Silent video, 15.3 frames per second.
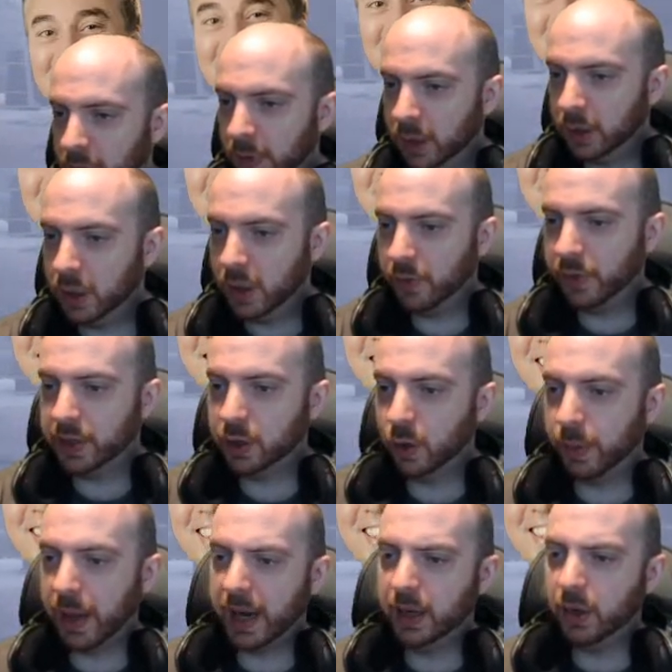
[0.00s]
Do you know if they're still
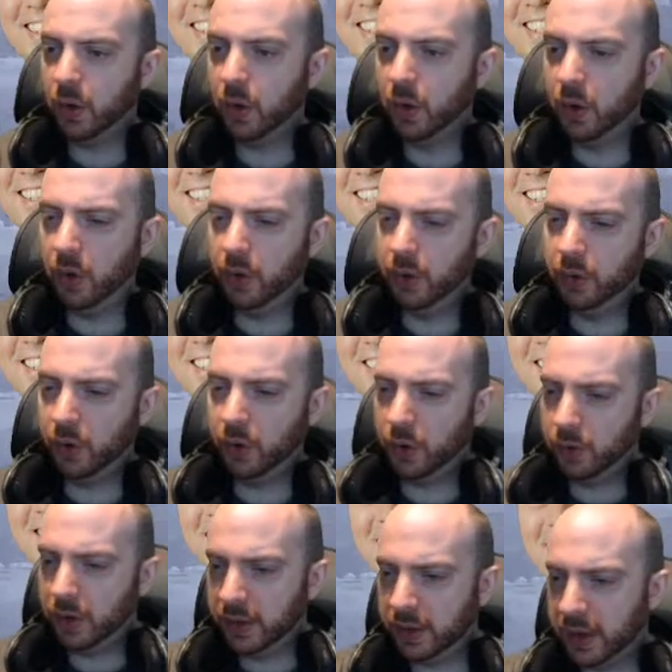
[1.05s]
planning on honouring the